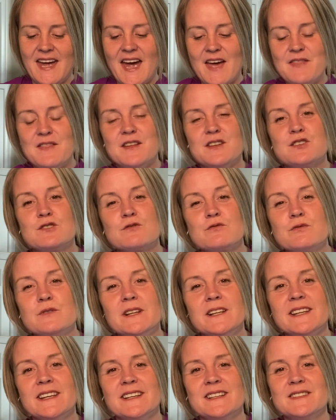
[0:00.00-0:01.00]
And the
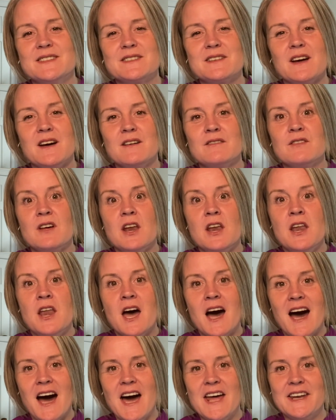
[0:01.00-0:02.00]
trillions of
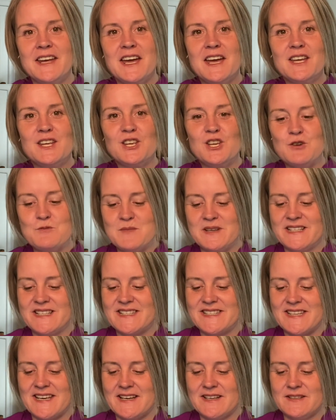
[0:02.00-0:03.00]
non-human
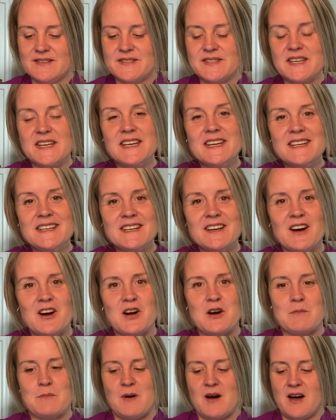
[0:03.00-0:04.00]
cells in
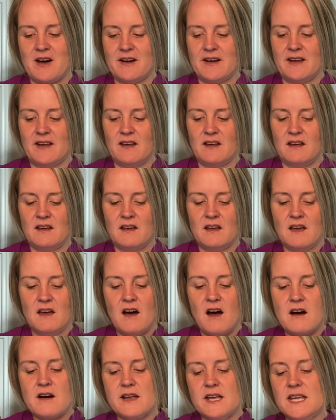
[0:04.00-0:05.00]
our body
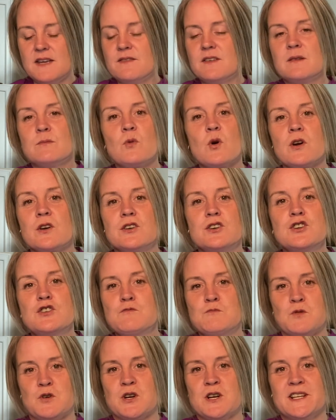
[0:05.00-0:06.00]
are even more
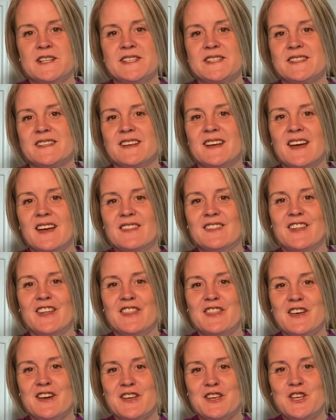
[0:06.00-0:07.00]
numerous
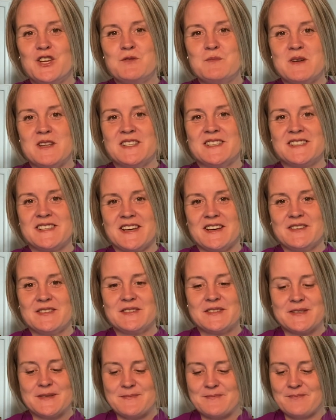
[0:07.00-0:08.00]
than the human
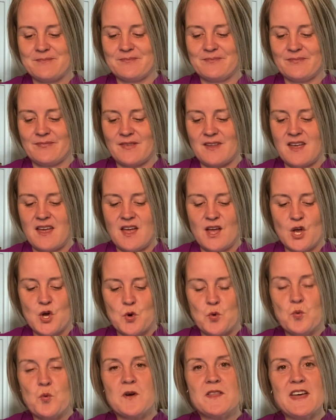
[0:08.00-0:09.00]
cells.
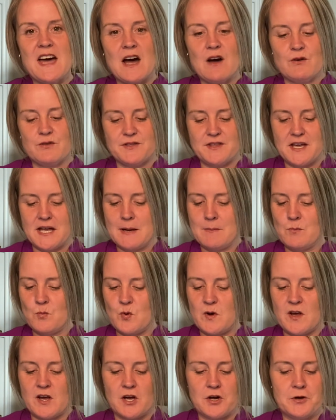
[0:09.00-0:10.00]
Without them,
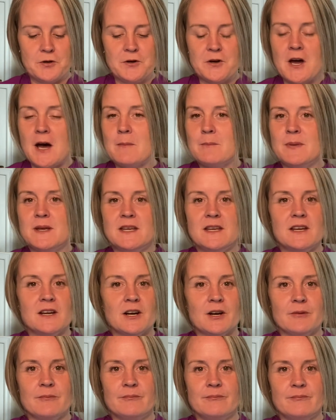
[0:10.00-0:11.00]
we could not be here